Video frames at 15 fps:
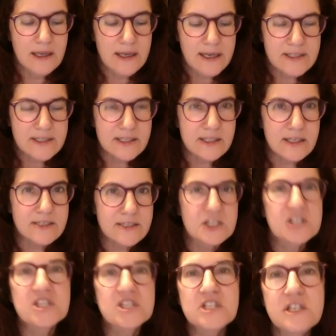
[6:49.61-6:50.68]
it's a
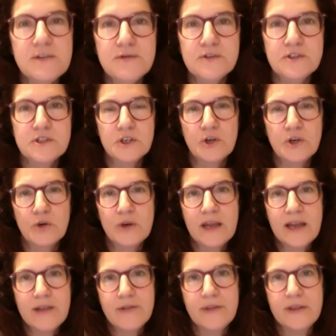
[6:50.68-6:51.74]
shift to
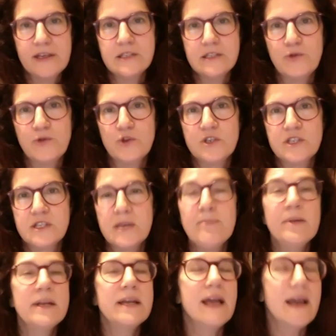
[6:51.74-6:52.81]
create things for
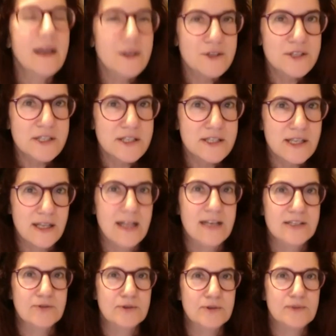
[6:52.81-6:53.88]
somebody else's
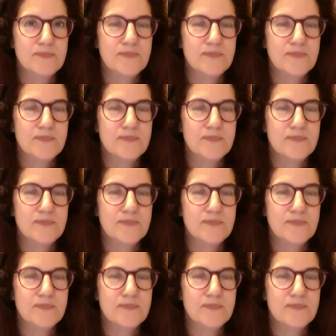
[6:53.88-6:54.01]
classroom.